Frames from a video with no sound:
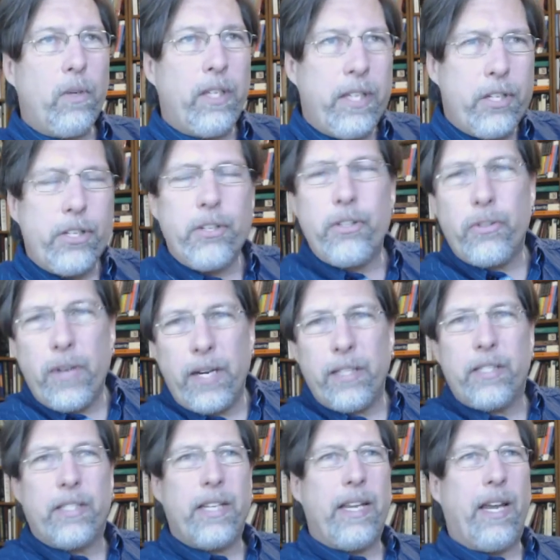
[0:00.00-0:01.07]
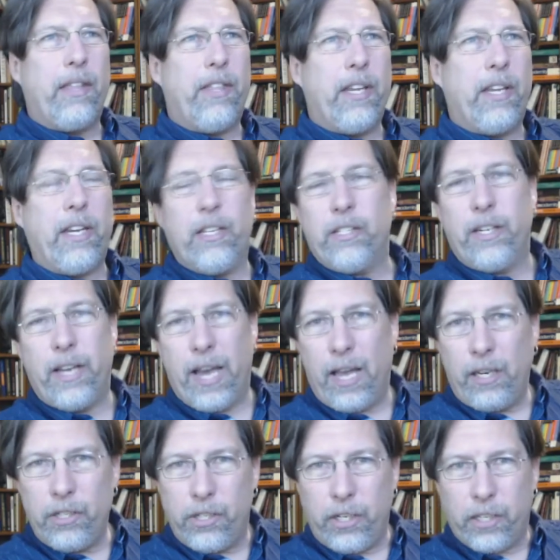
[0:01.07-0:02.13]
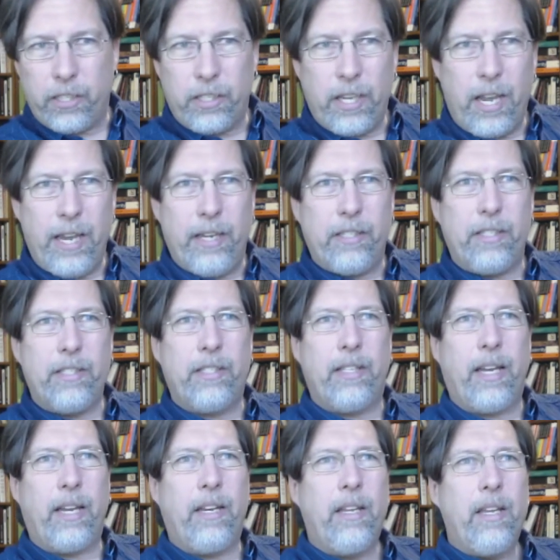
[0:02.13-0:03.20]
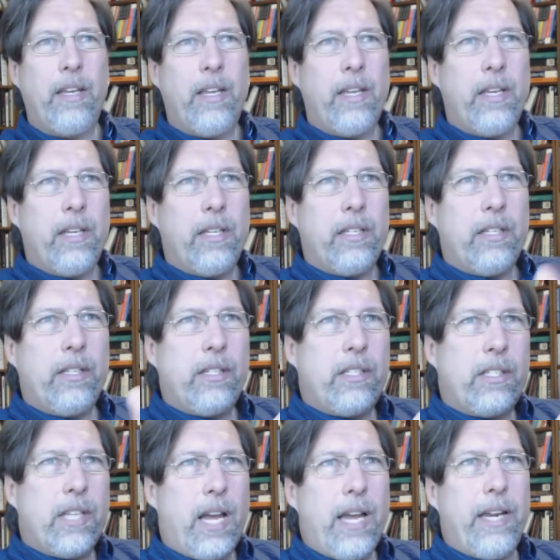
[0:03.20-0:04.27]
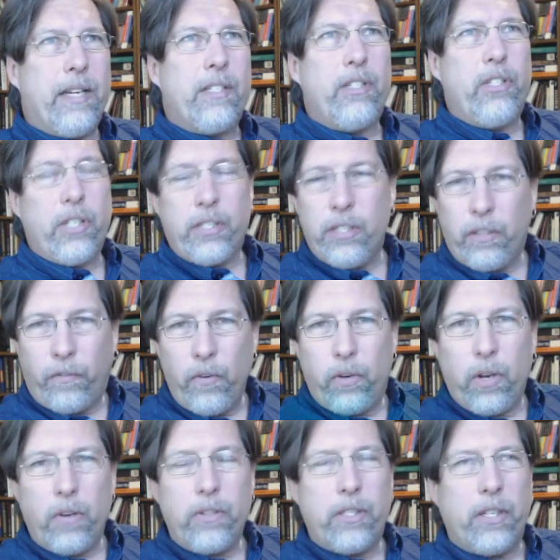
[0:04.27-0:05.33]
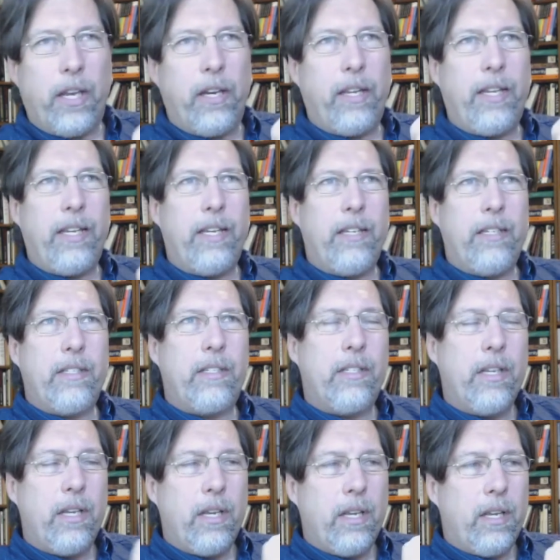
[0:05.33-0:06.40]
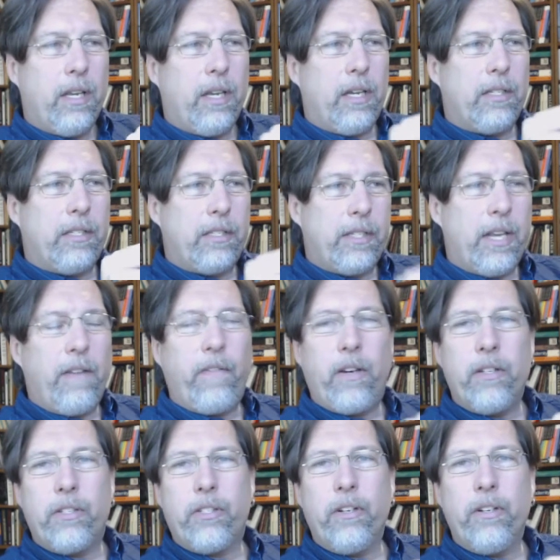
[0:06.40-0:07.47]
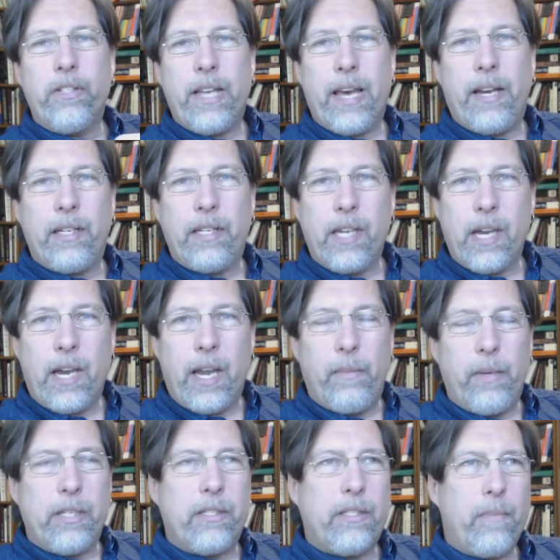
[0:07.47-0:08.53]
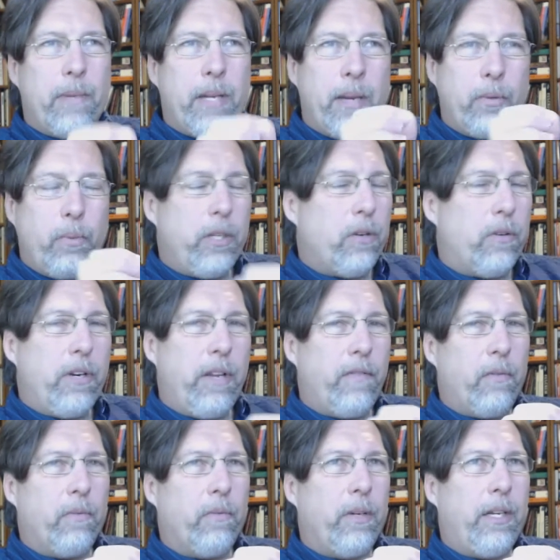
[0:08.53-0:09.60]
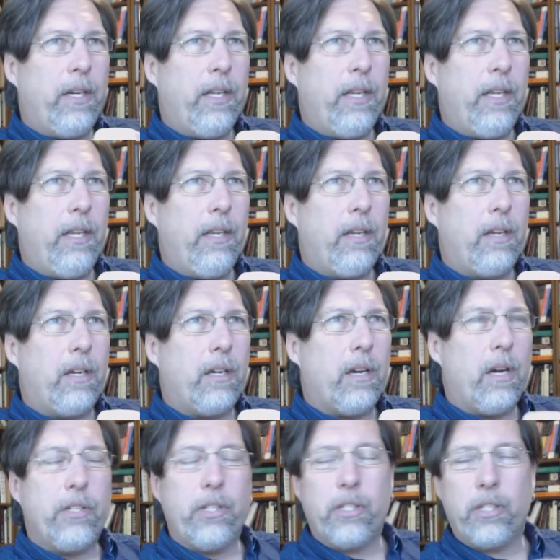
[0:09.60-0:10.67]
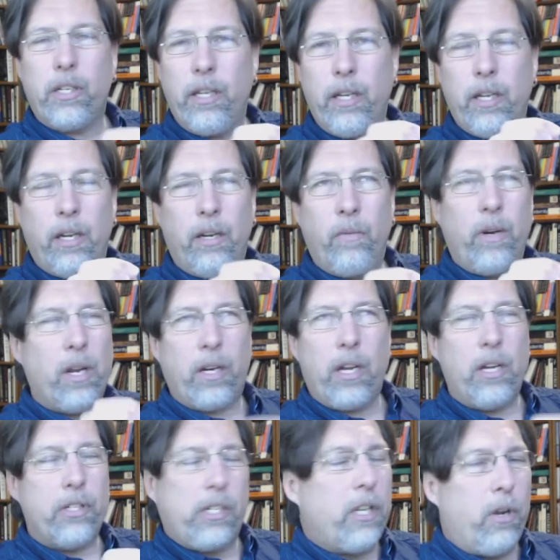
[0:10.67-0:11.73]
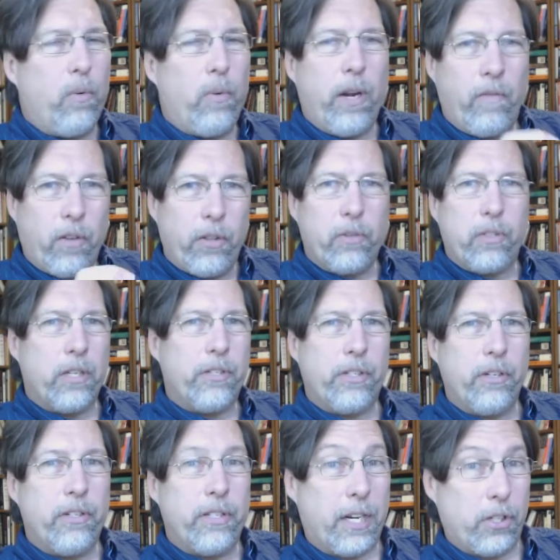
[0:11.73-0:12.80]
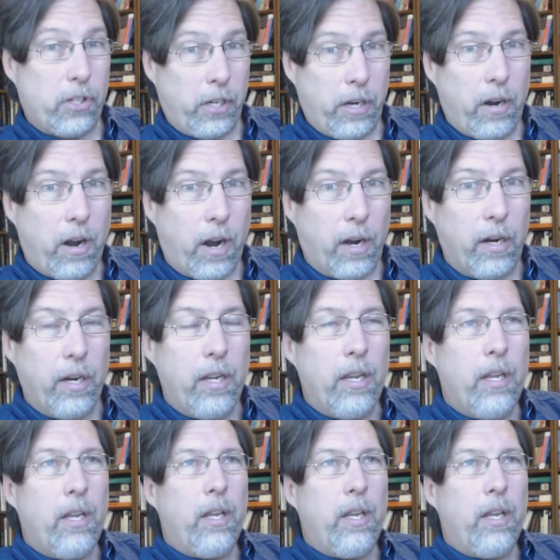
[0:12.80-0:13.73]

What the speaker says: what Kitcher's trying to say, I think, in his analogy to science is that science, just as Foucault said, is a set of concerns at a time, and sometimes we don't even really we're not consciously aware of what those concerns actually are.